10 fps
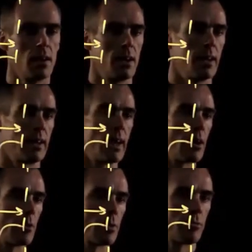And
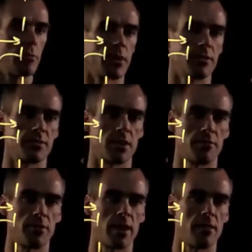now if we want to solve
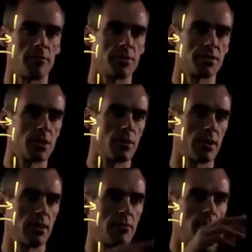for f, we just go ahead and
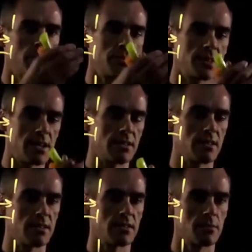invert both sides of
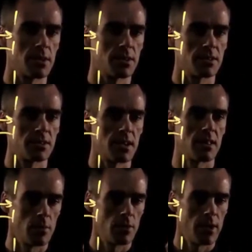this, and we can just say
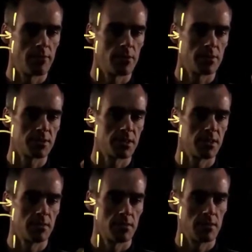that f over c
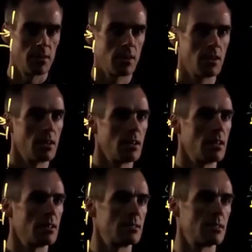
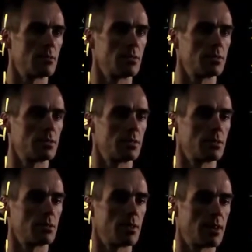is equal
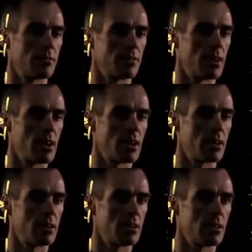to f naught
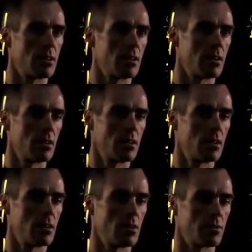
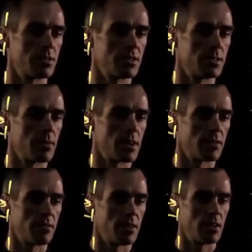over c minus
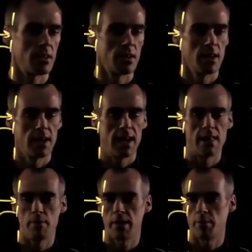v. And then
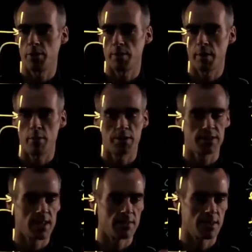we can multiply both
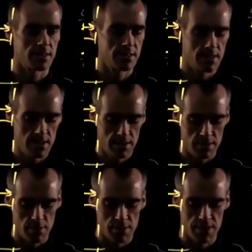sides by c, so
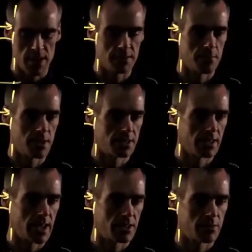we just got some basic
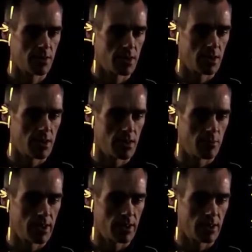algebra here, and we're
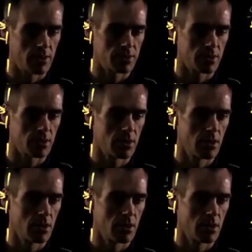getting closer.